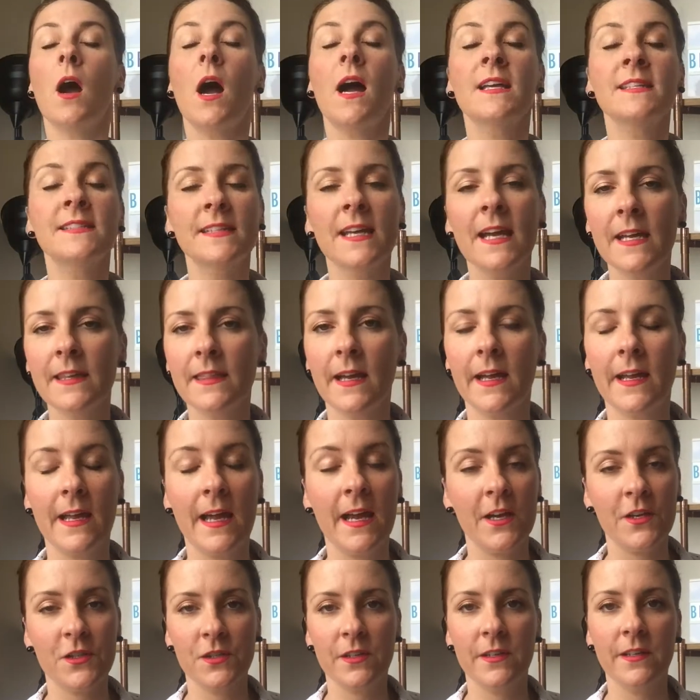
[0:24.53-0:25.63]
I say it like
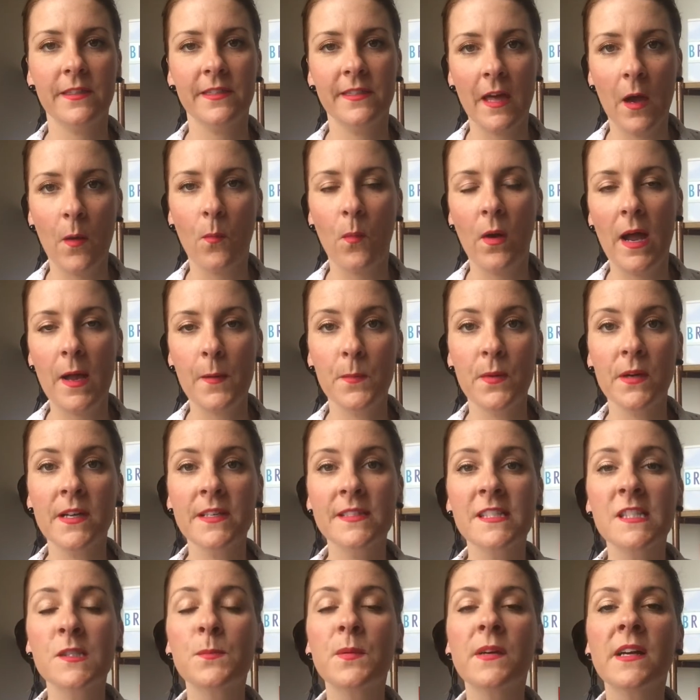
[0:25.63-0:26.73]
actually that way because
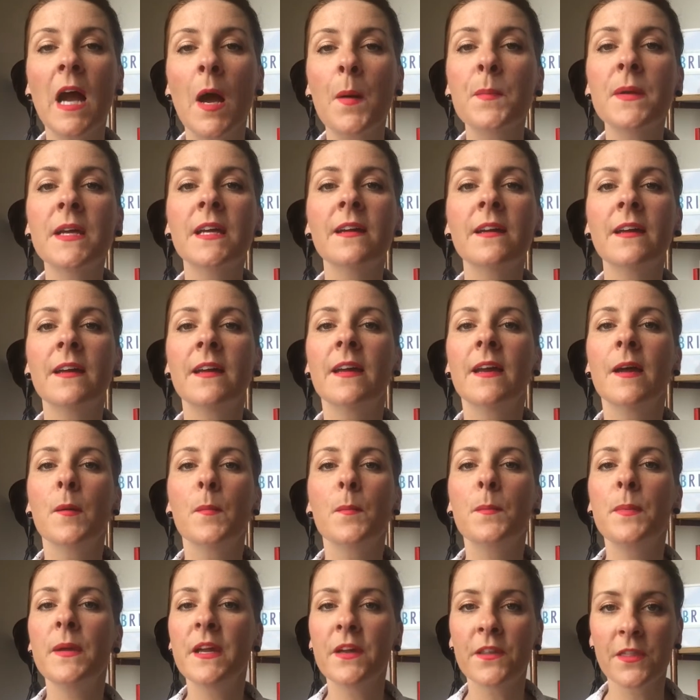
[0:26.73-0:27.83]
it's becoming
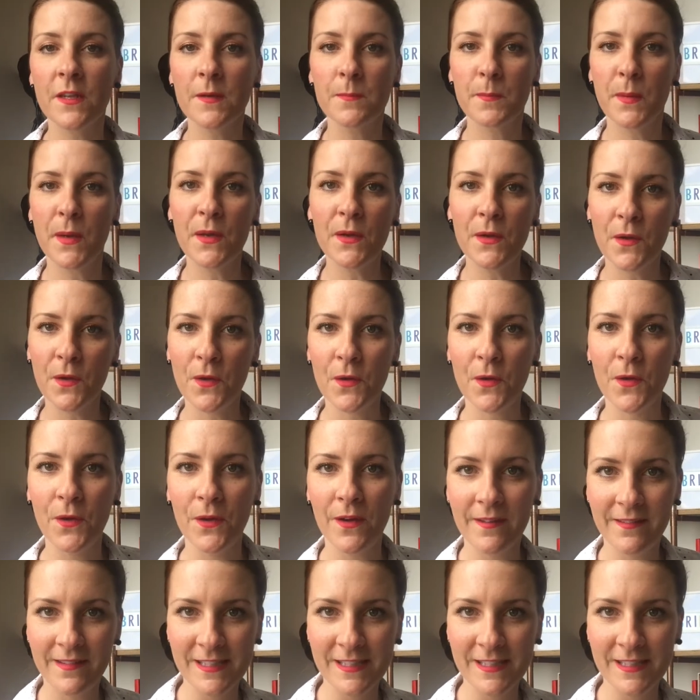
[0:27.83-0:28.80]
bigger than Ben-Hur,